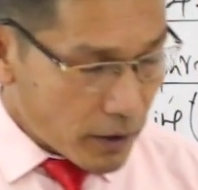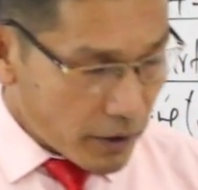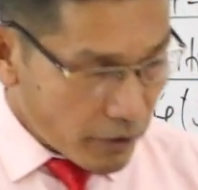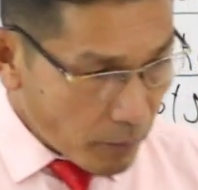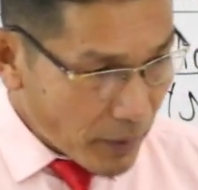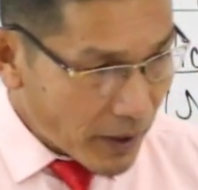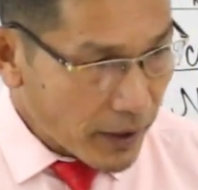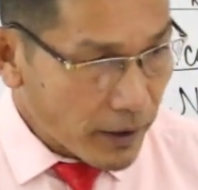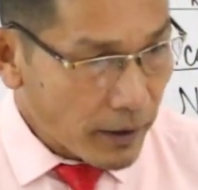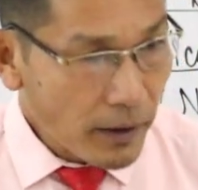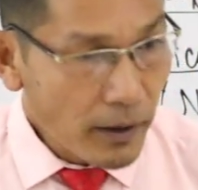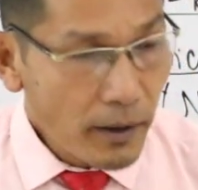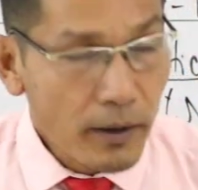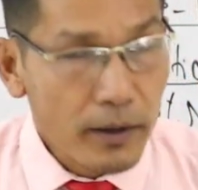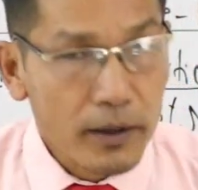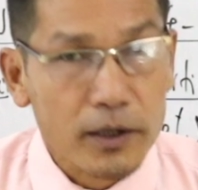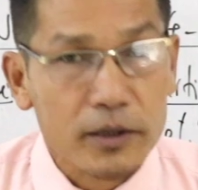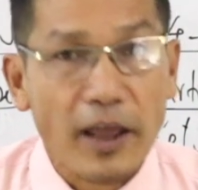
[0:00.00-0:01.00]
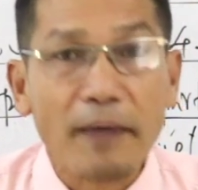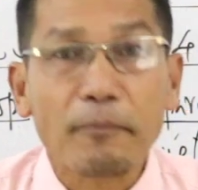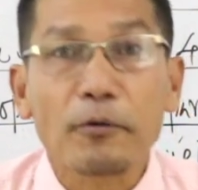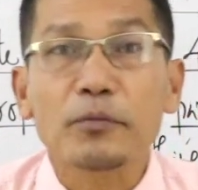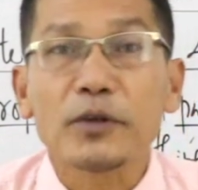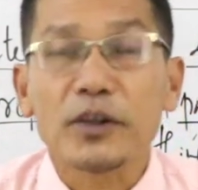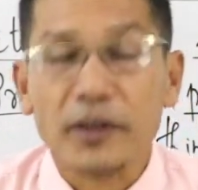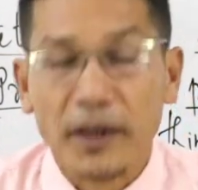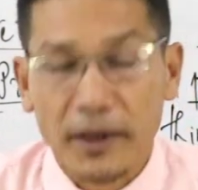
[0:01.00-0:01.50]
remaining the type
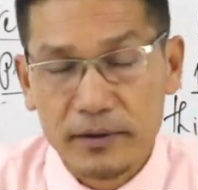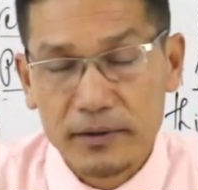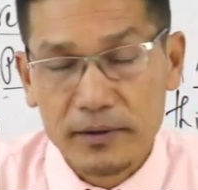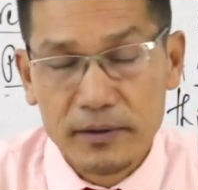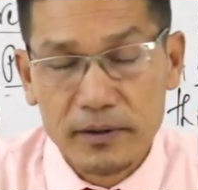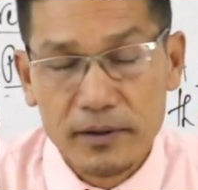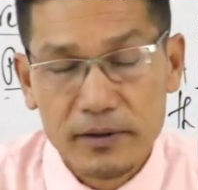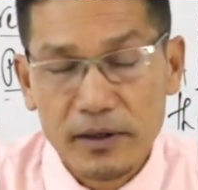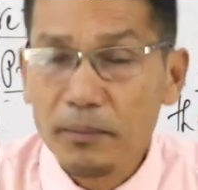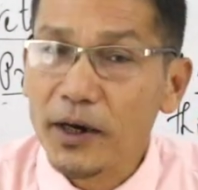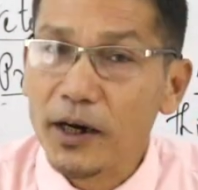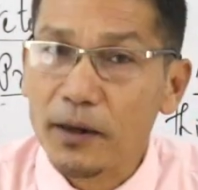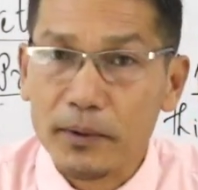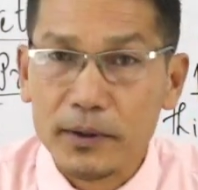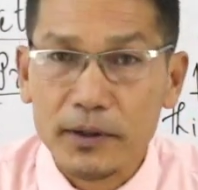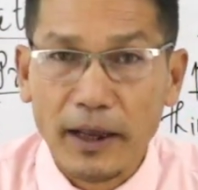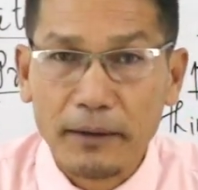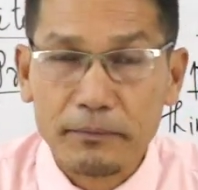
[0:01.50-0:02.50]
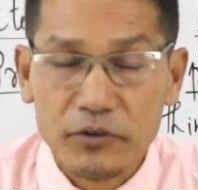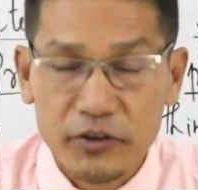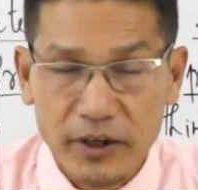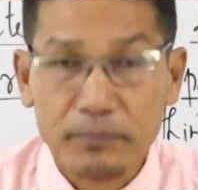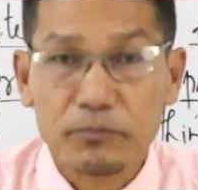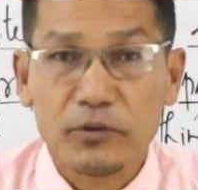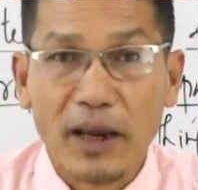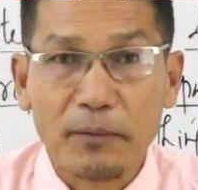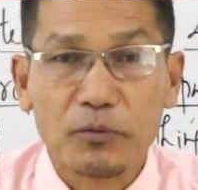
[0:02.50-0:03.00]
of the things
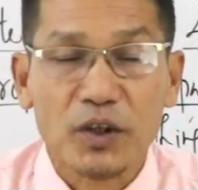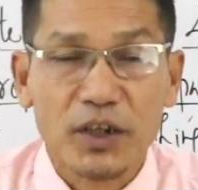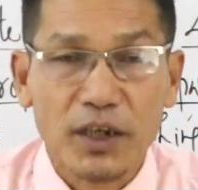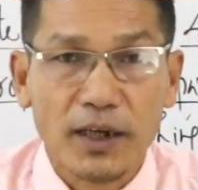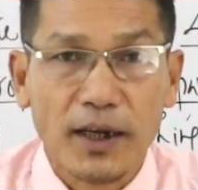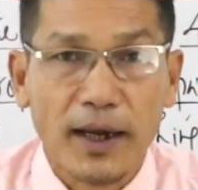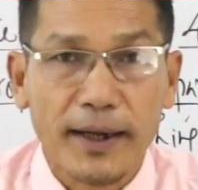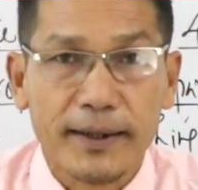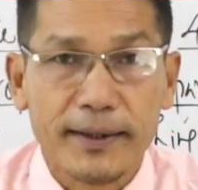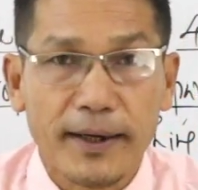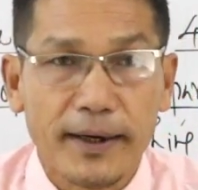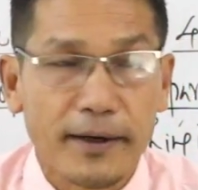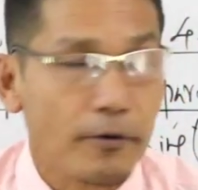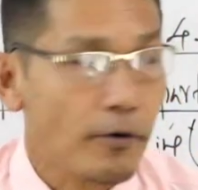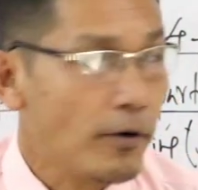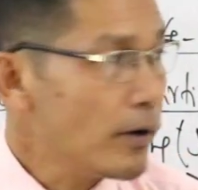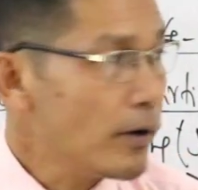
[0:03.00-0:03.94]
same type of the thing haitare ko